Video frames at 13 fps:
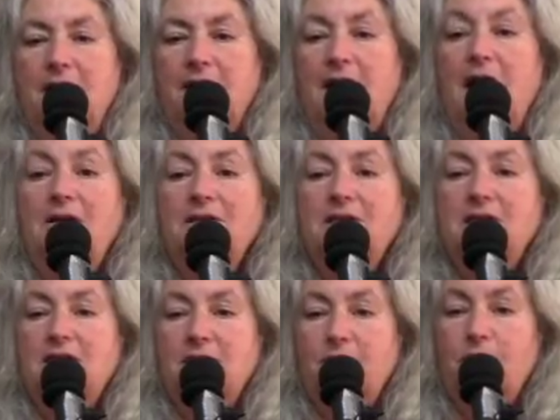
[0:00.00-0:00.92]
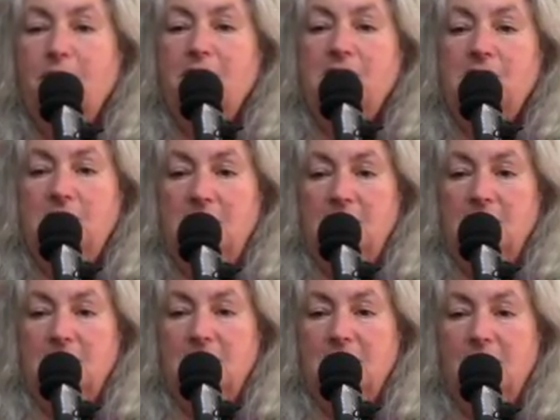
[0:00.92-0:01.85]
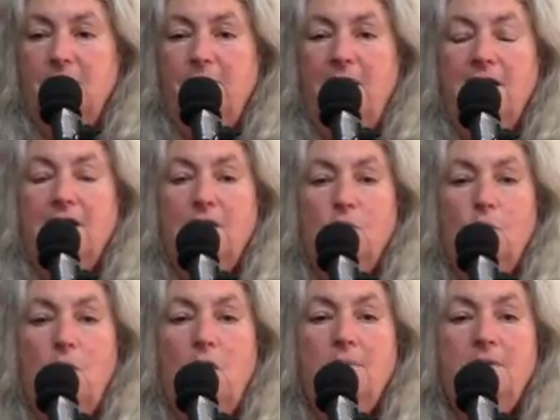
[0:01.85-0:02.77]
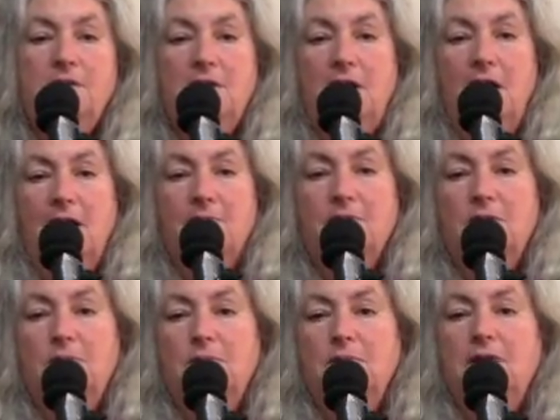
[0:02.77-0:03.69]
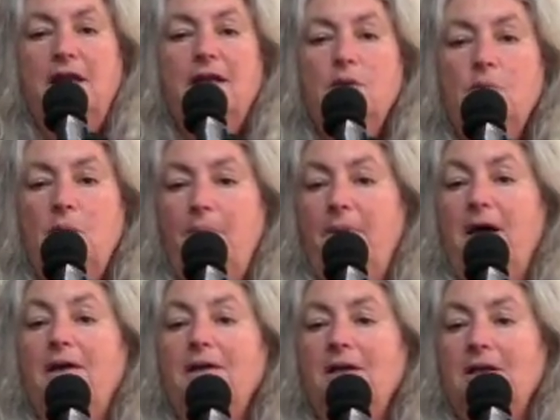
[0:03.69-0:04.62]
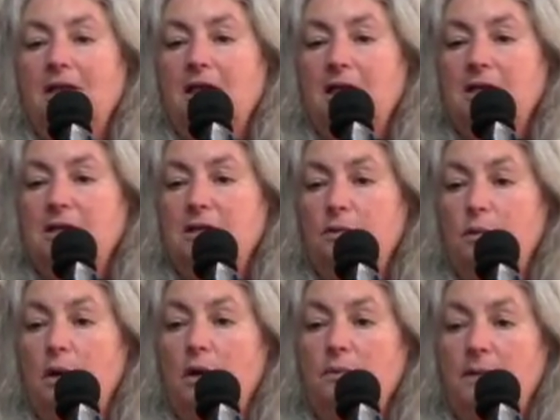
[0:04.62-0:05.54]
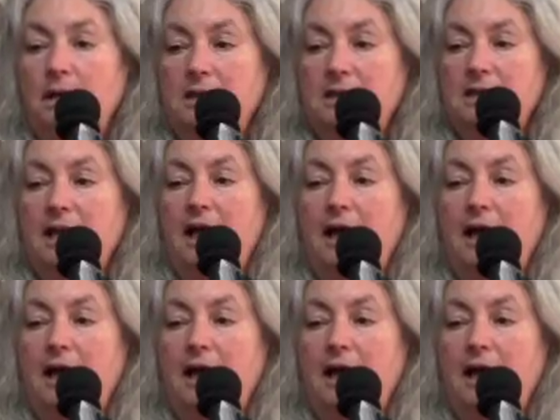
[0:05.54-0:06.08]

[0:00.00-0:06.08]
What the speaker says: Celtic priestess back in Roman times who led a rebellion against the Romans